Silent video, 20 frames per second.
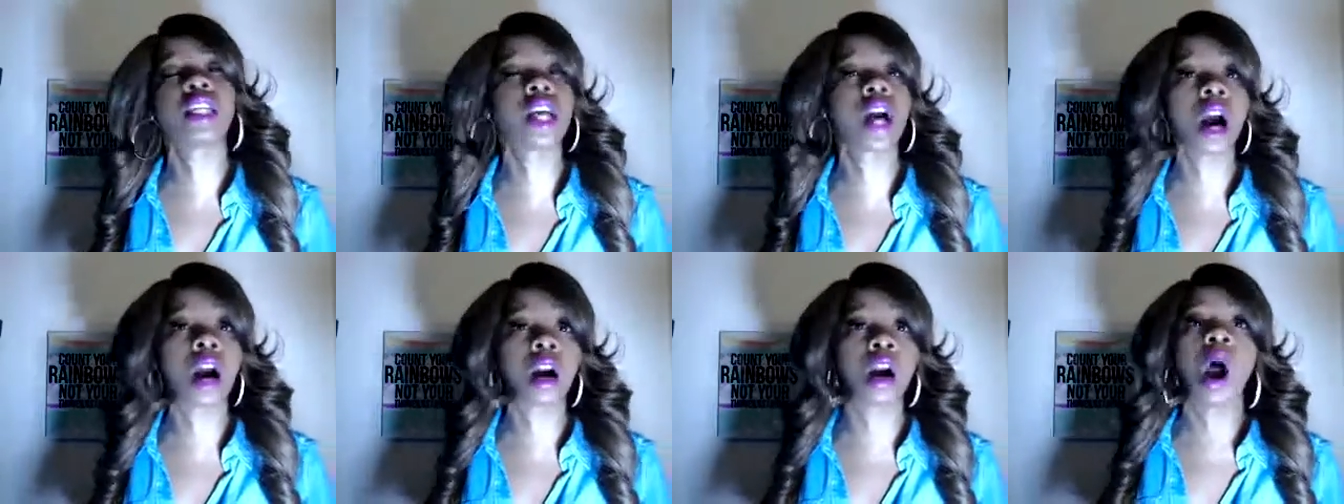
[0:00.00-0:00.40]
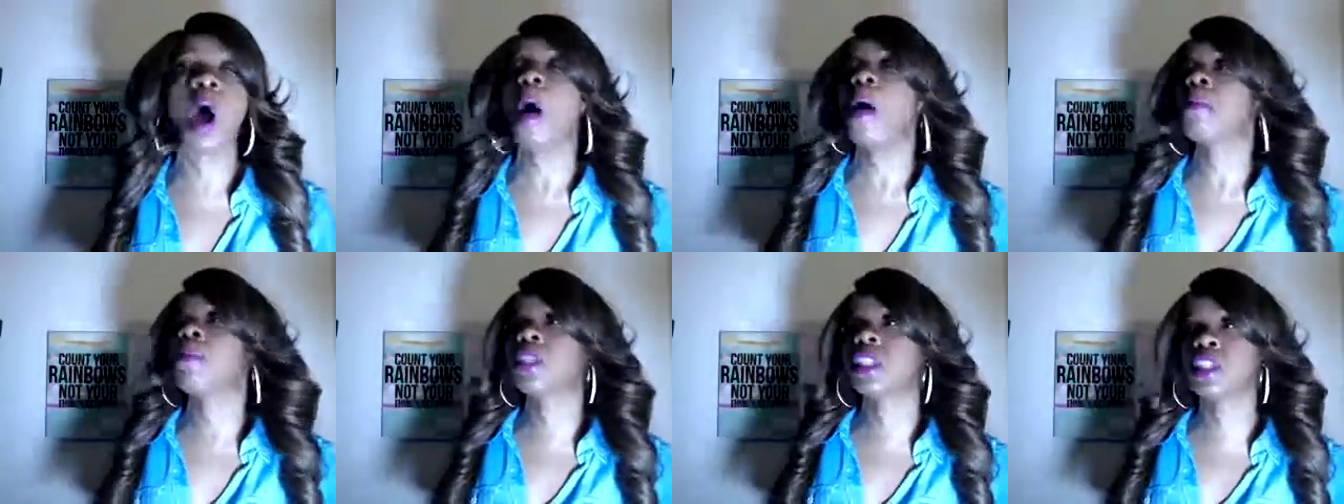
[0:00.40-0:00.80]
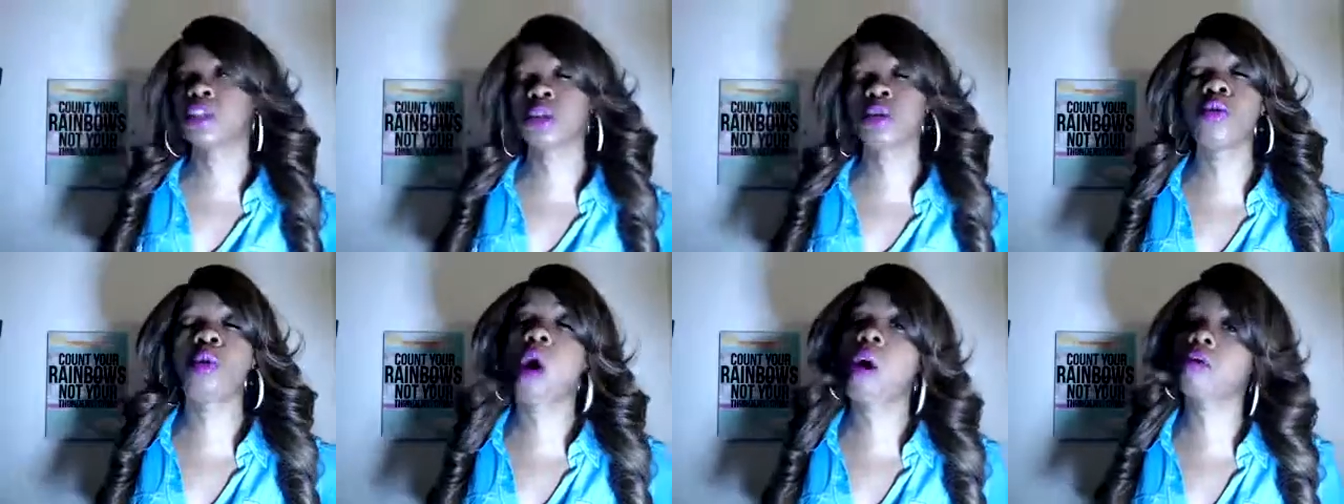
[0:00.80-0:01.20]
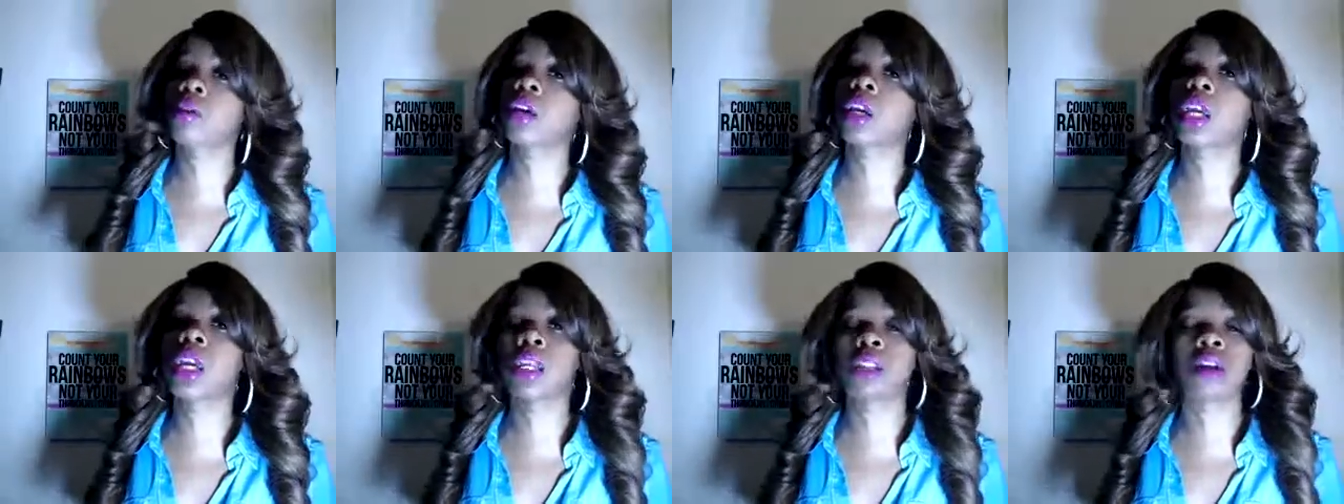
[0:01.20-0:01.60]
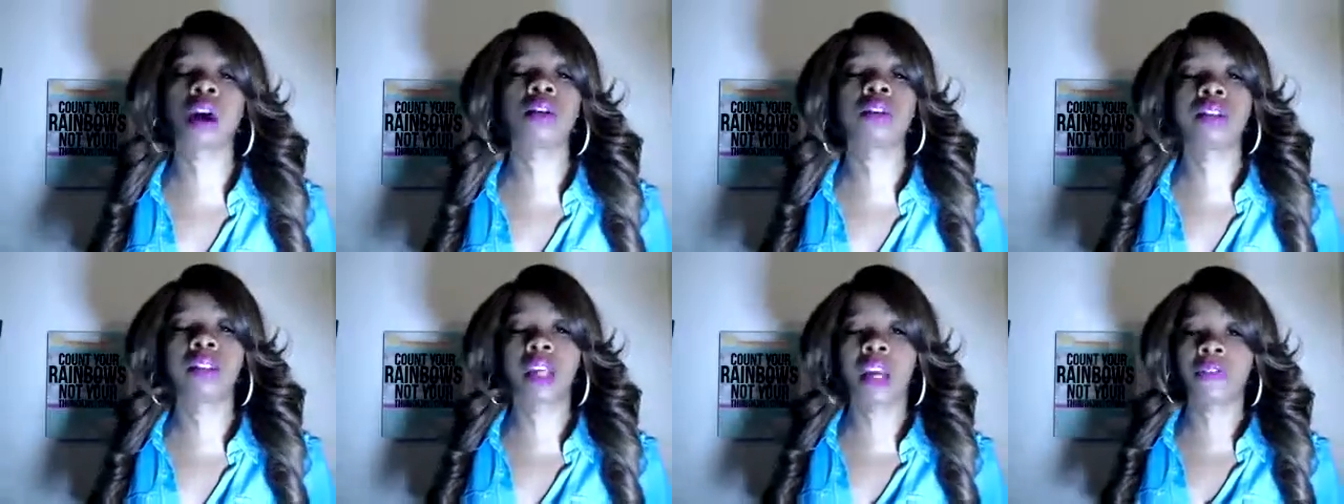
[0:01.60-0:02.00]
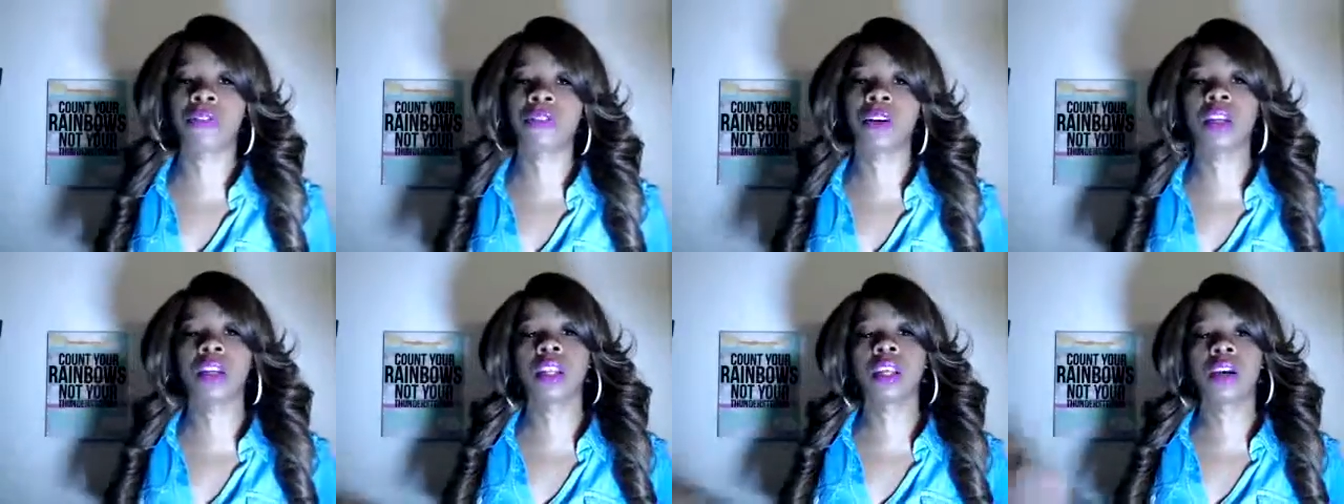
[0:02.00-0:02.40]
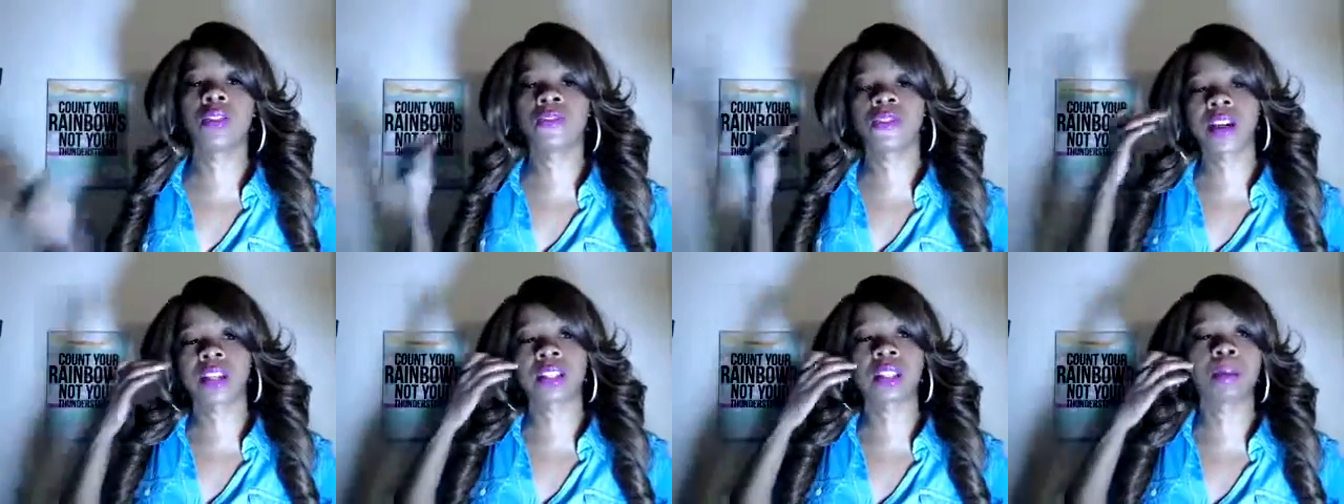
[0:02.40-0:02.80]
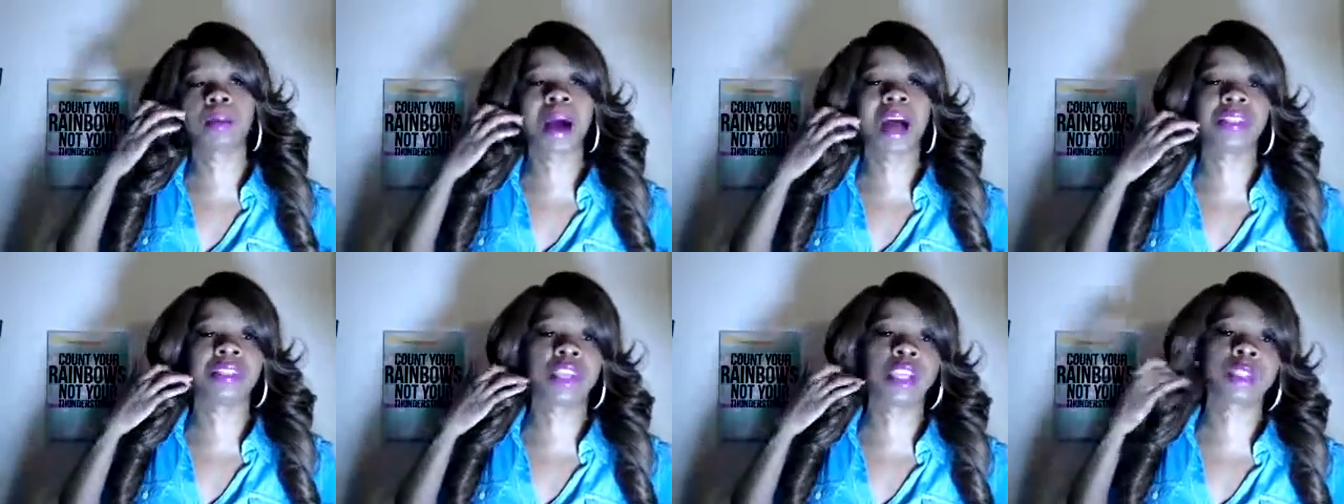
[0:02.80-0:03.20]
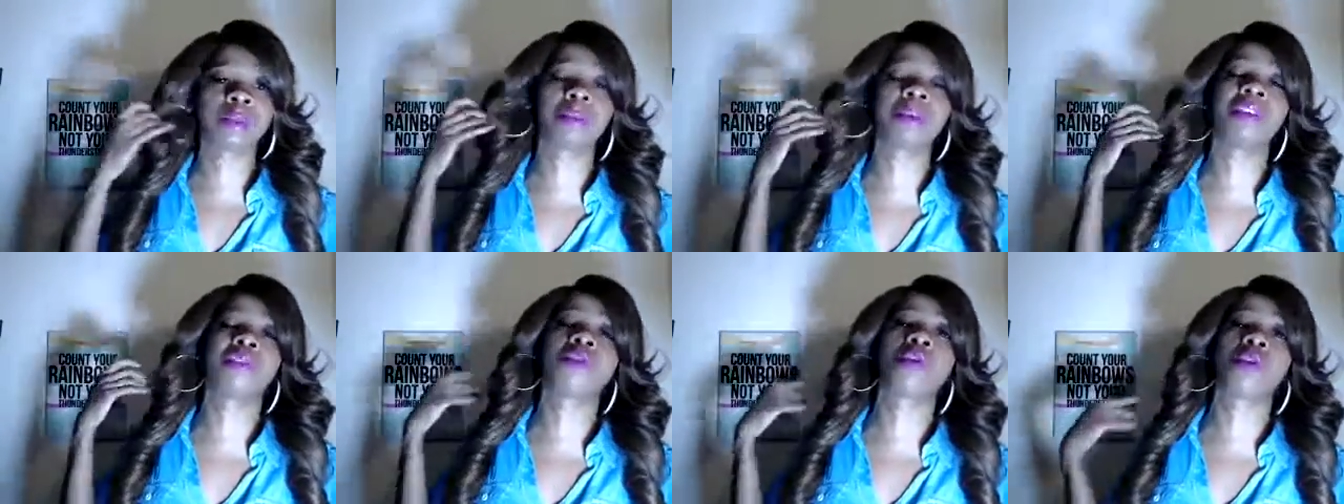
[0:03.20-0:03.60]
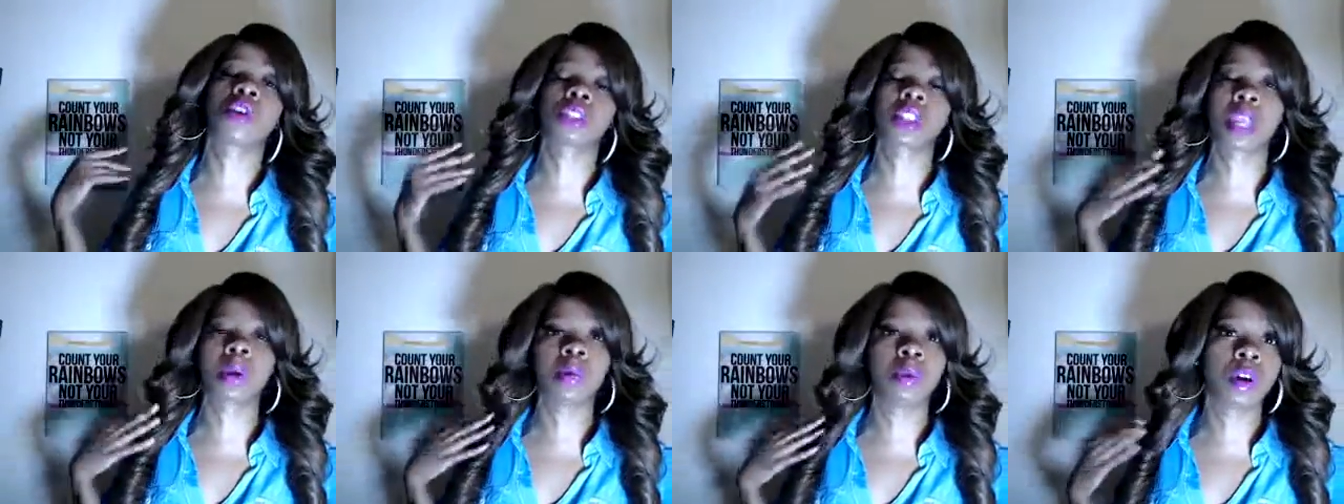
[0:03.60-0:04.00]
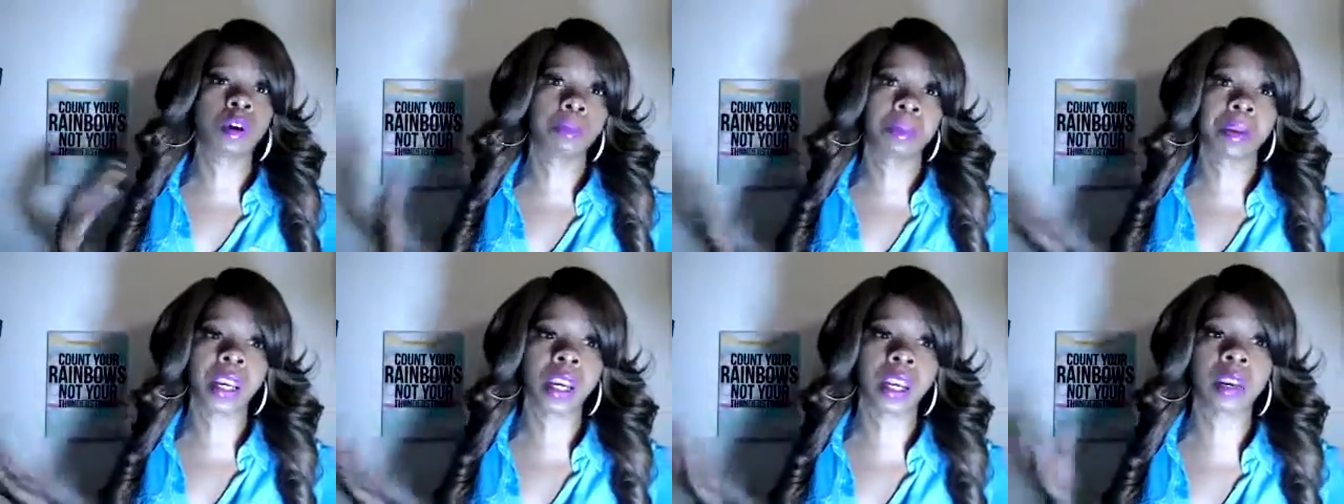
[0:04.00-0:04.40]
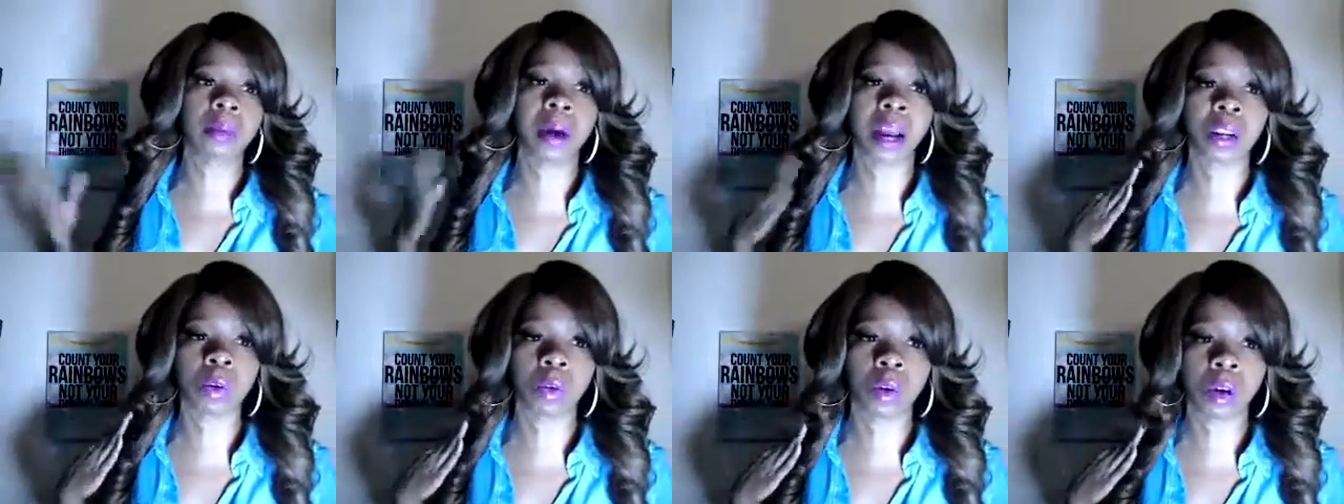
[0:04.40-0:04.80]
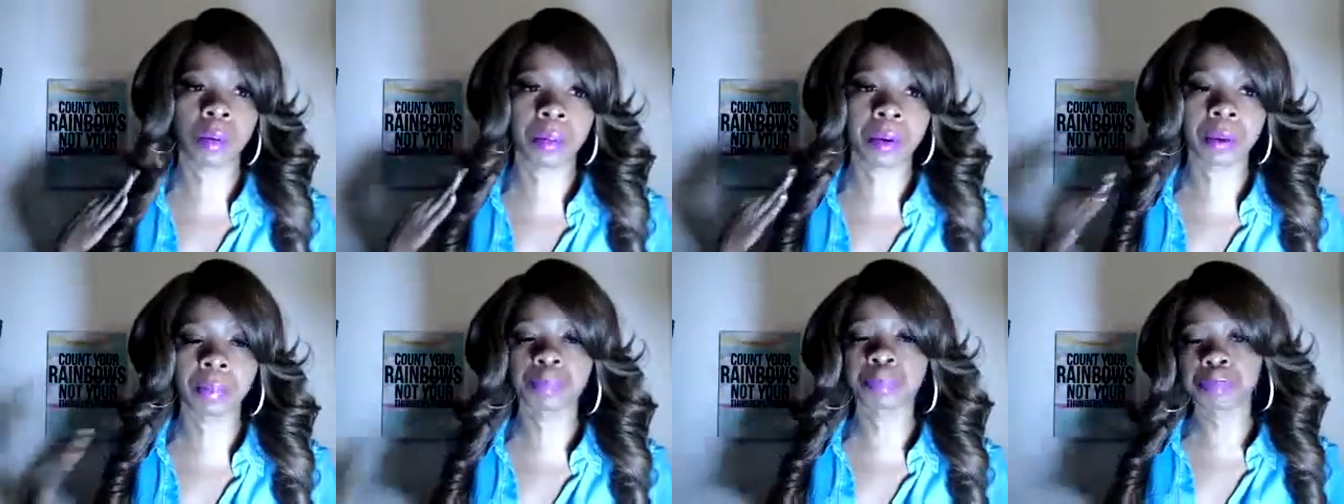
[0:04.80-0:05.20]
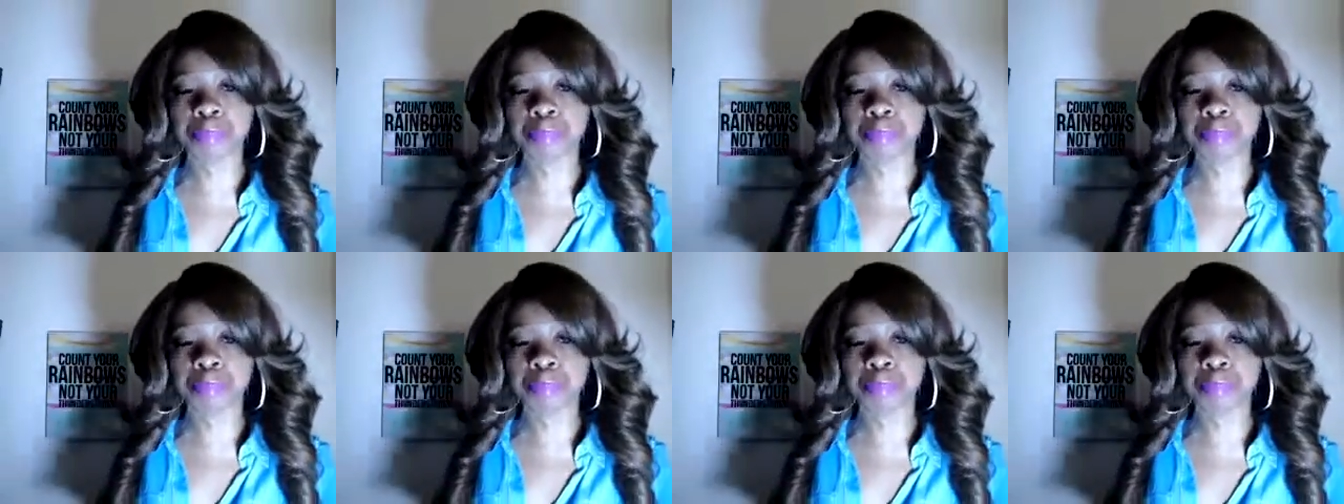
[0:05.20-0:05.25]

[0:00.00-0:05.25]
her, but the two older kids are definitely affected by this. But of course they would be. Anybody would be.